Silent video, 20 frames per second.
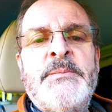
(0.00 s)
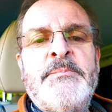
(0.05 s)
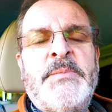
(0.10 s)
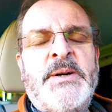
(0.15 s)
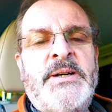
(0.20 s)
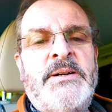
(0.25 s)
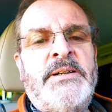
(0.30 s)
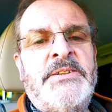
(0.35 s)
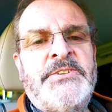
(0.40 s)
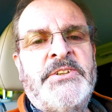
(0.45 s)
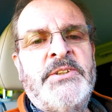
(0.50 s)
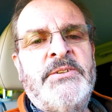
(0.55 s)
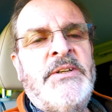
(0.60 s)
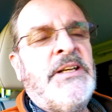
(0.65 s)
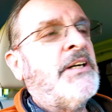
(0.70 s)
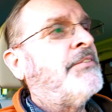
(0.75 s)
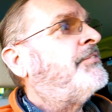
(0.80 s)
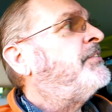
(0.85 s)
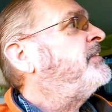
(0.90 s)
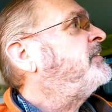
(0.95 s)
But I do
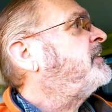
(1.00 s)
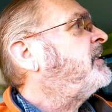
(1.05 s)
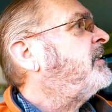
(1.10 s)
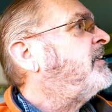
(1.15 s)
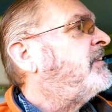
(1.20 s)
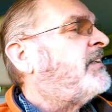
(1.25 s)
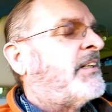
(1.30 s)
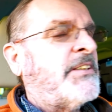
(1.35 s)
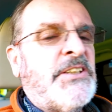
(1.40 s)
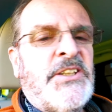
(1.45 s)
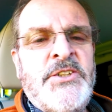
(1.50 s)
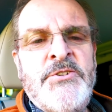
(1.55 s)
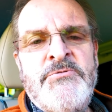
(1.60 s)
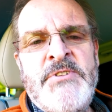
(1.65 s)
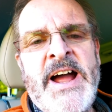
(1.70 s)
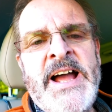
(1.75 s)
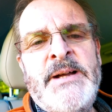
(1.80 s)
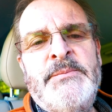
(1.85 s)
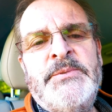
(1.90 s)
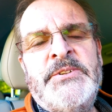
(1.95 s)
love this car. I do
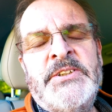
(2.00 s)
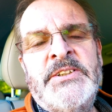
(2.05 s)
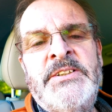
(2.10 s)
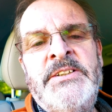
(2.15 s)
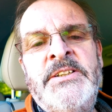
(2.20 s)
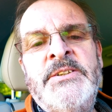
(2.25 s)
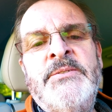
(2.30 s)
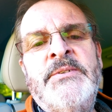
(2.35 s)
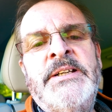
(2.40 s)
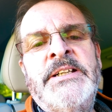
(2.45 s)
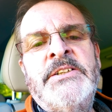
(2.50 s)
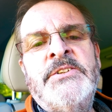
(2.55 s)
absolutely